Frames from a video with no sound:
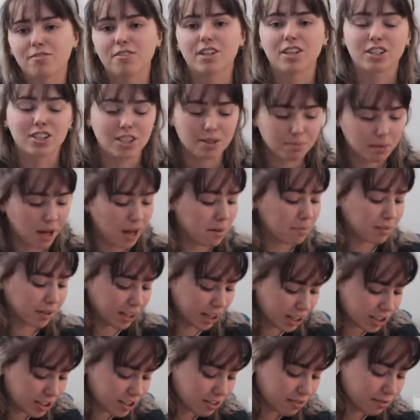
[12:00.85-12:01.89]
finishing my
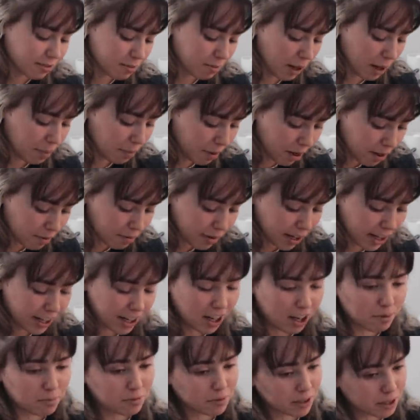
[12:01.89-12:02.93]
application for my apartment. I
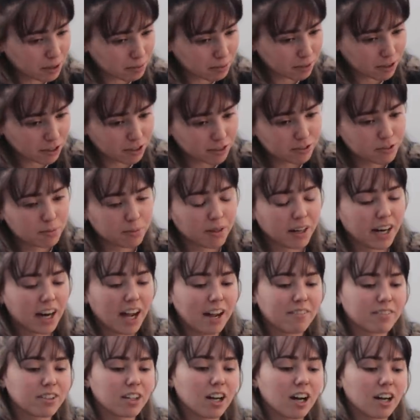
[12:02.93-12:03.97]
got pre-approved, but I
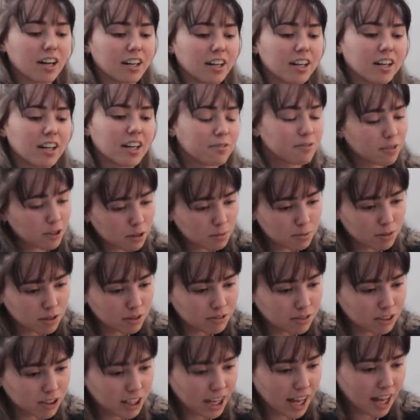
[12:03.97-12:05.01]
haven't gotten full
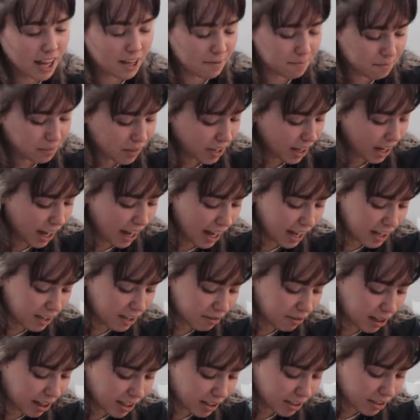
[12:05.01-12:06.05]
approval yet.
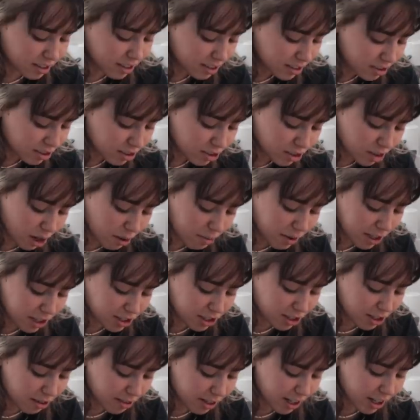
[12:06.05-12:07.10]
Anyways, so
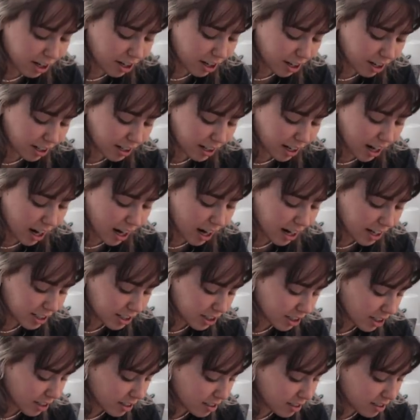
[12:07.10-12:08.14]
much going on. I
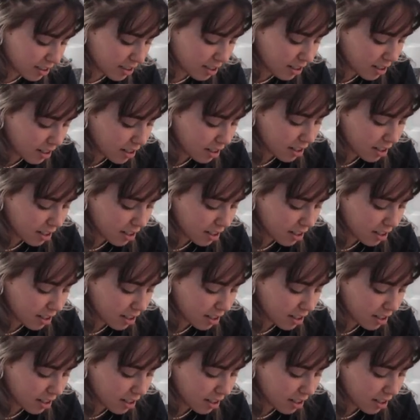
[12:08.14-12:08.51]
just,